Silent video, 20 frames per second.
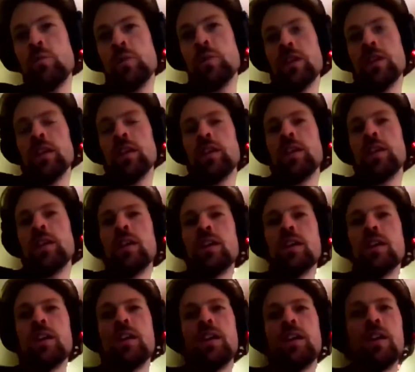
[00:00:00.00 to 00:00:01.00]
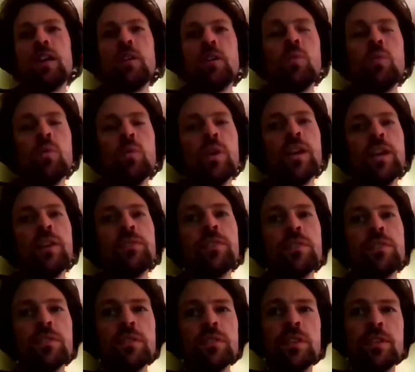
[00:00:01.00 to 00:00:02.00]
we have
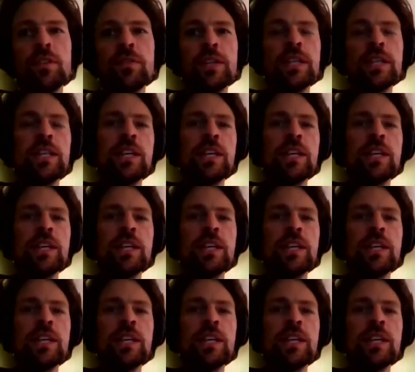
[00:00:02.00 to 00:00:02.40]
to do a lot of eating